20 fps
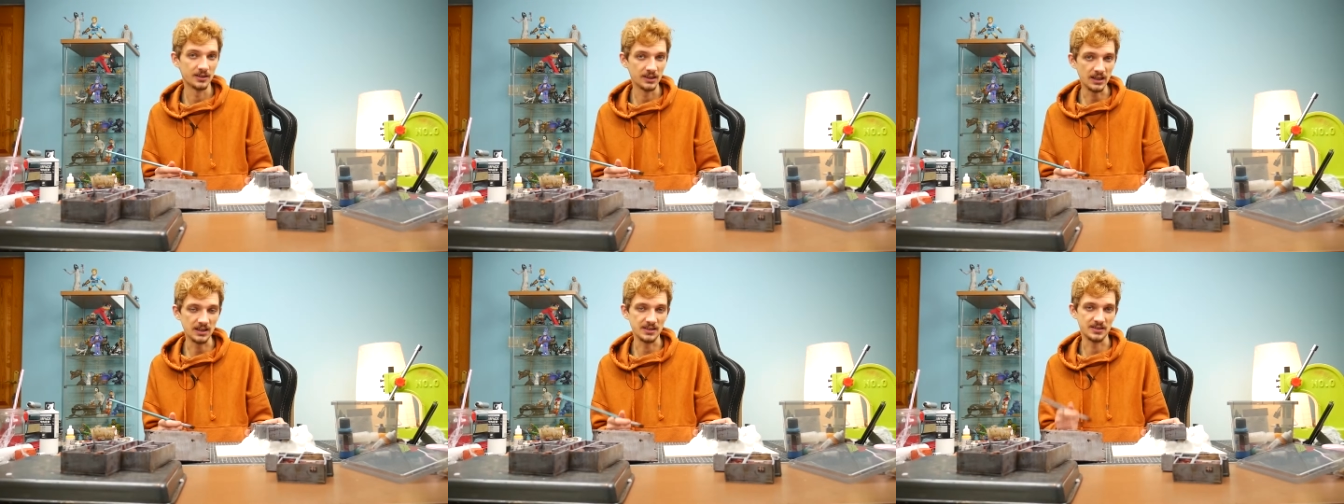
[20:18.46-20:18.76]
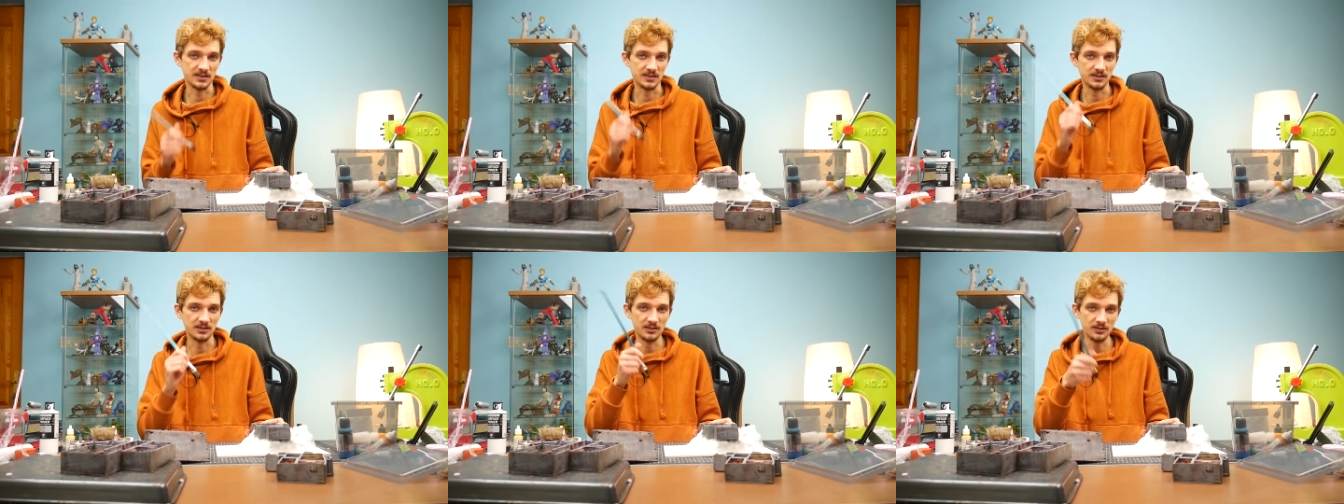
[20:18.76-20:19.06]

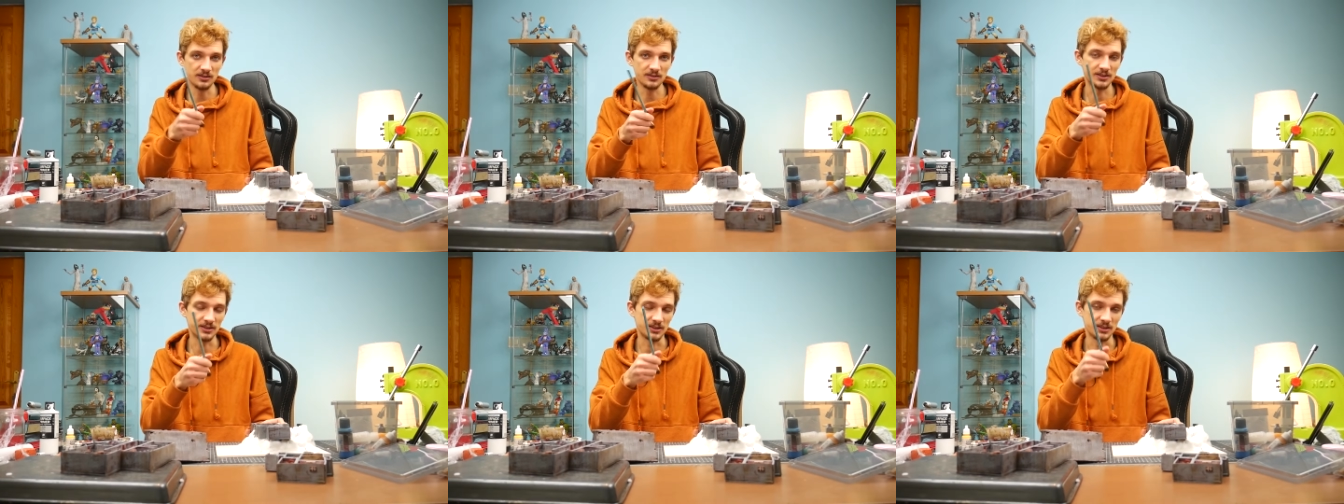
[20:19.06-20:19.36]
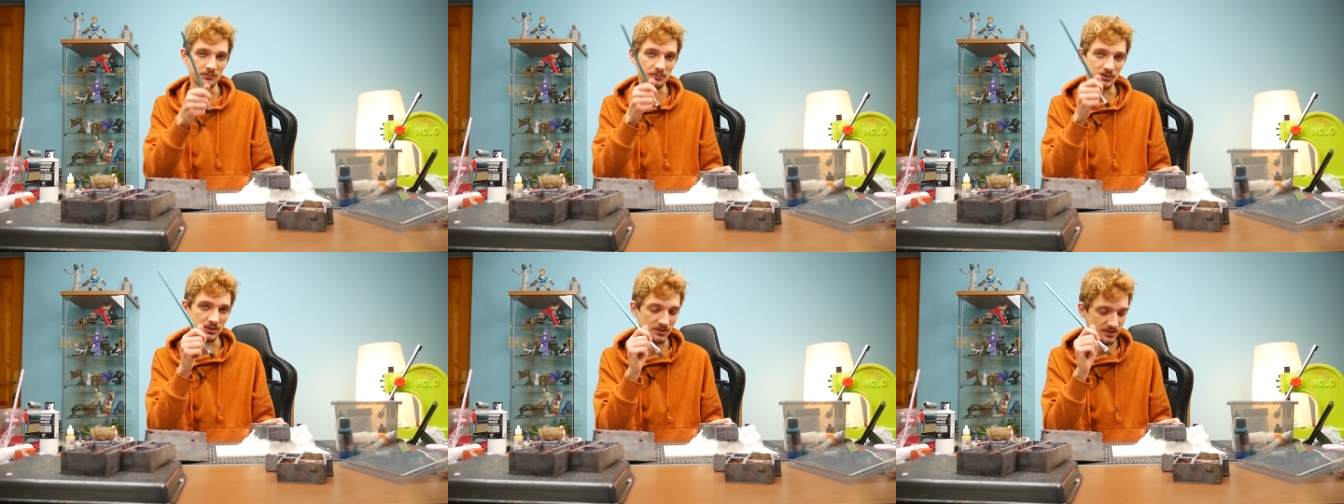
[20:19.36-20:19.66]
Yes,
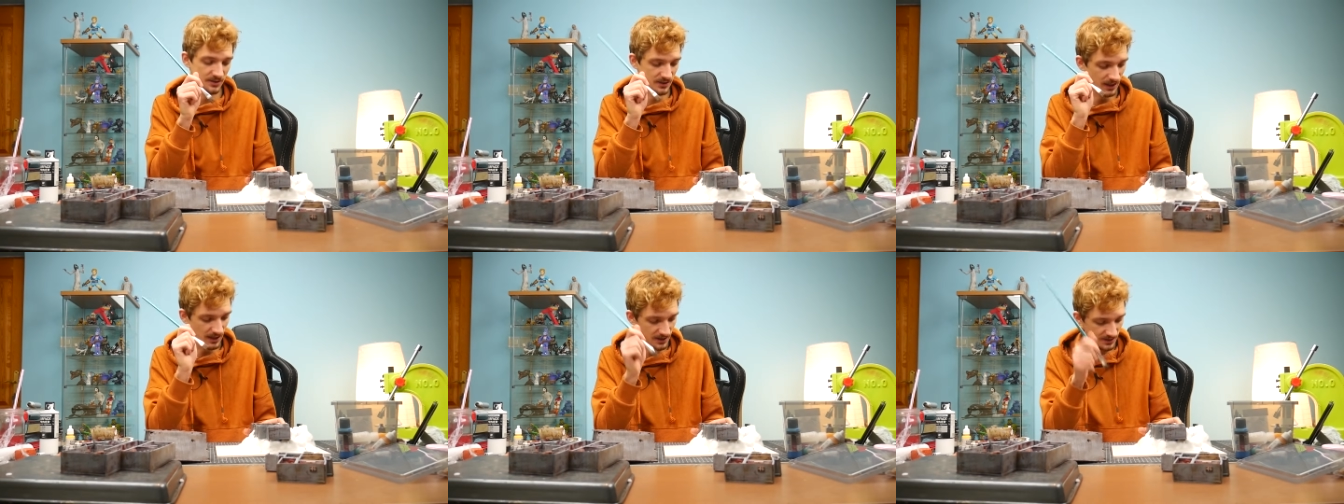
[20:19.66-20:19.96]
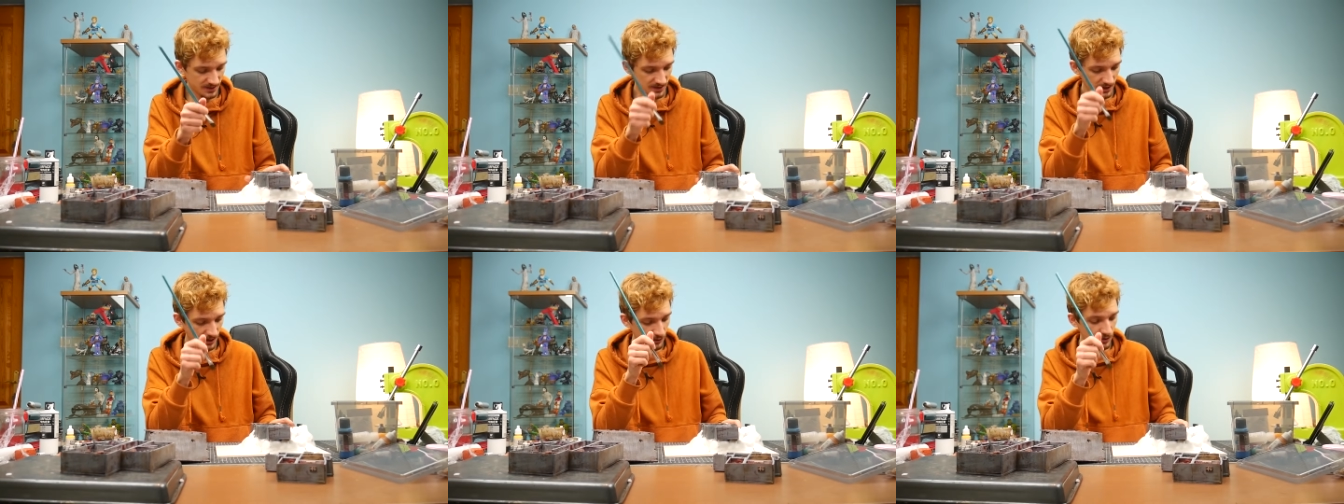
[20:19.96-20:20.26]
Lorchik, because I
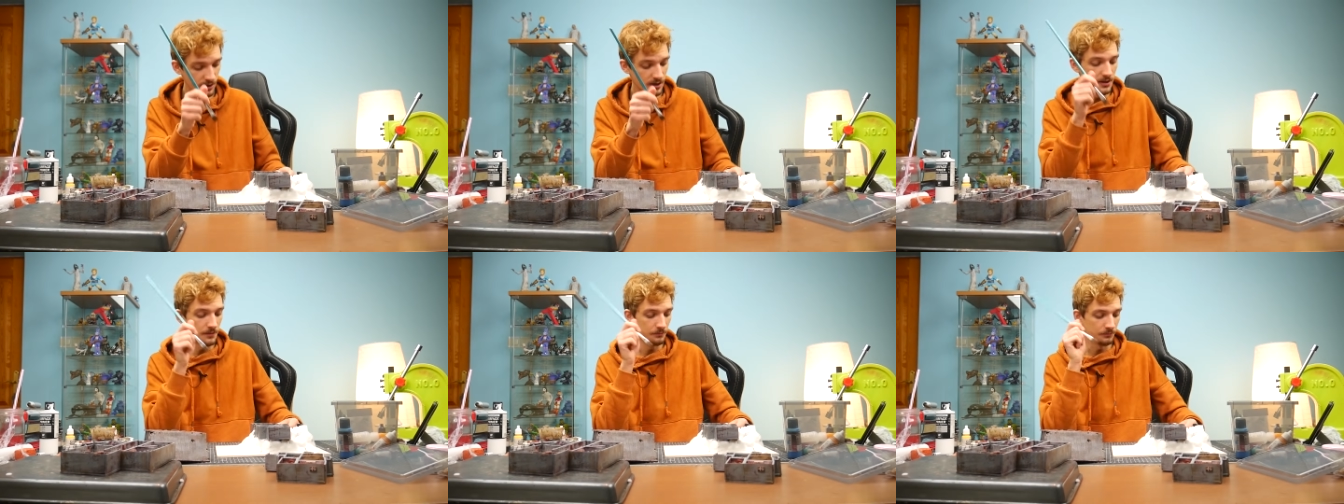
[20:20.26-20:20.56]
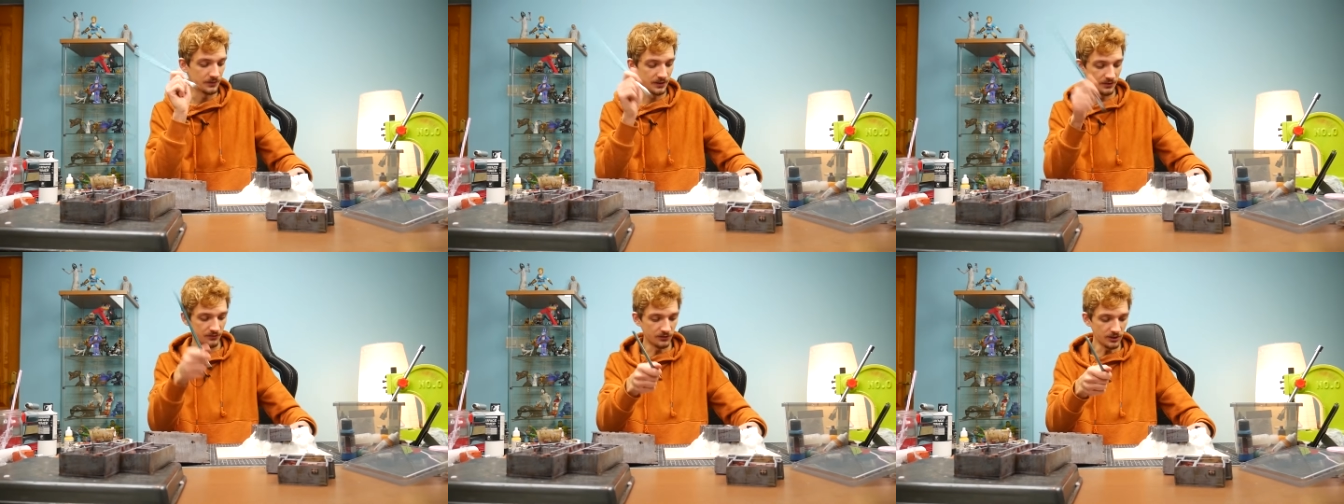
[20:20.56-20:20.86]
saw
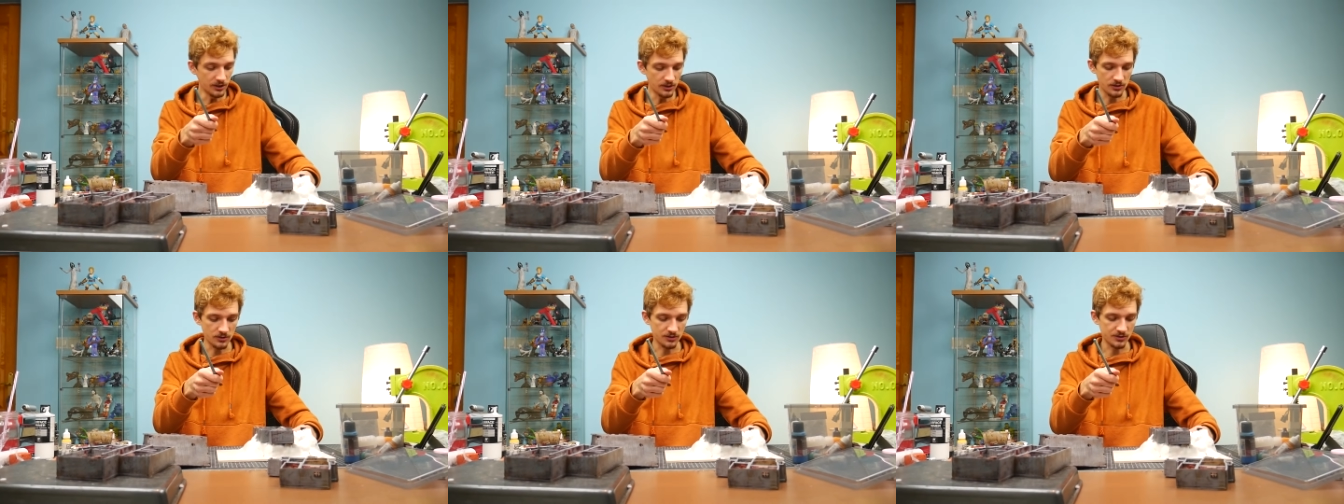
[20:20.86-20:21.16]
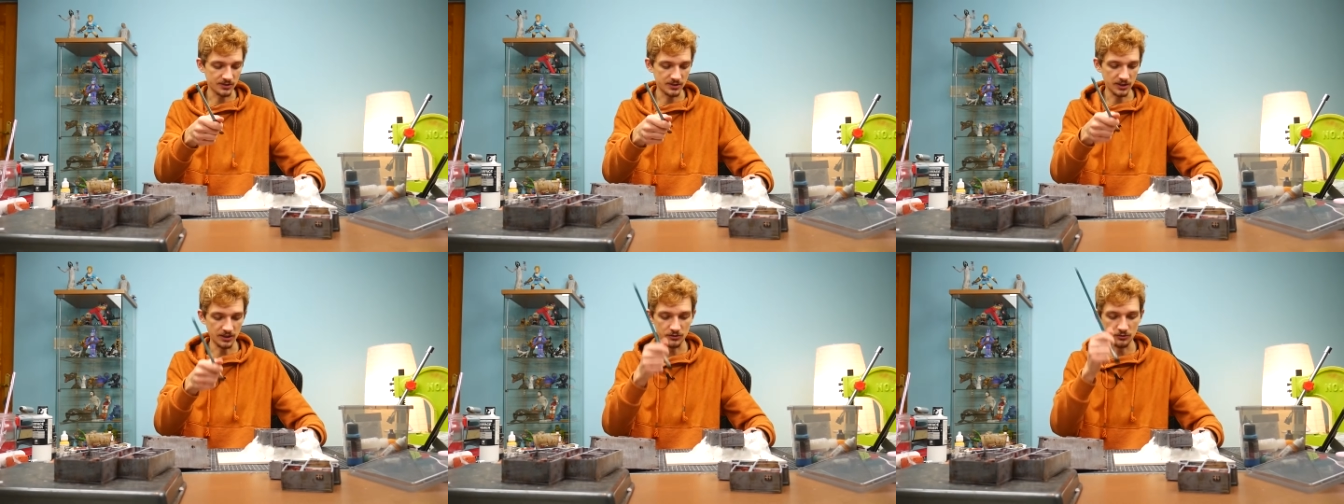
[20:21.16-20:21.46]
the
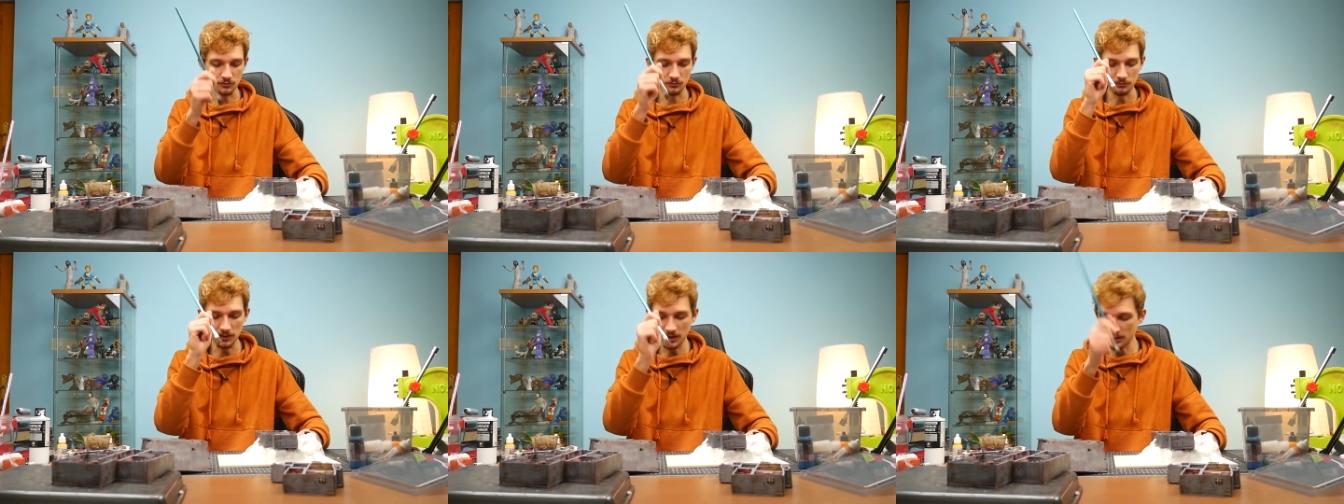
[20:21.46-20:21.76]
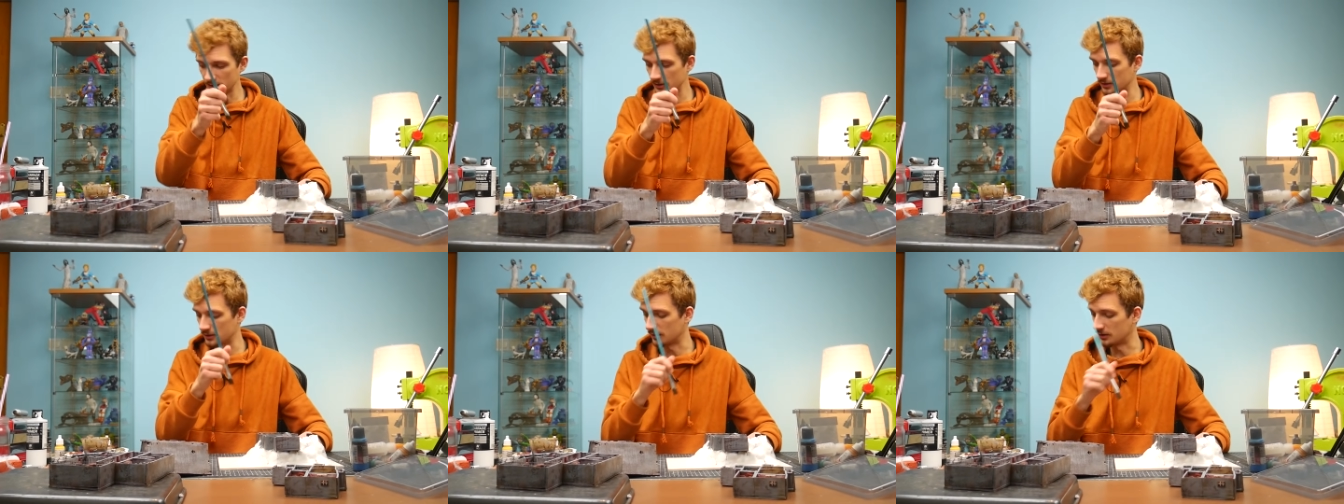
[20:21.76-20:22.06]
videos that you're
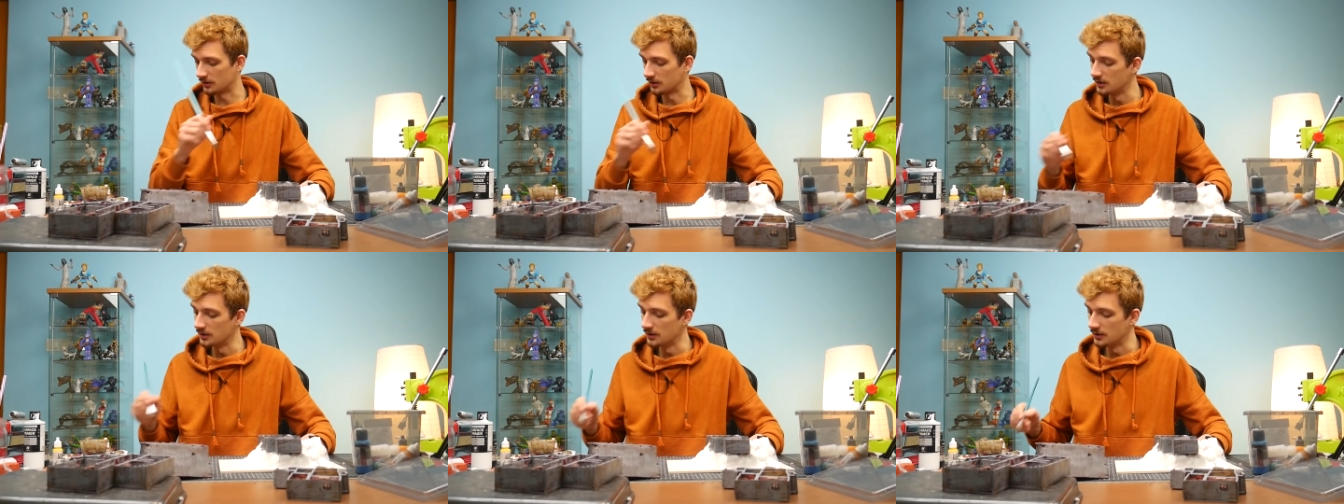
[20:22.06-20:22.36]
making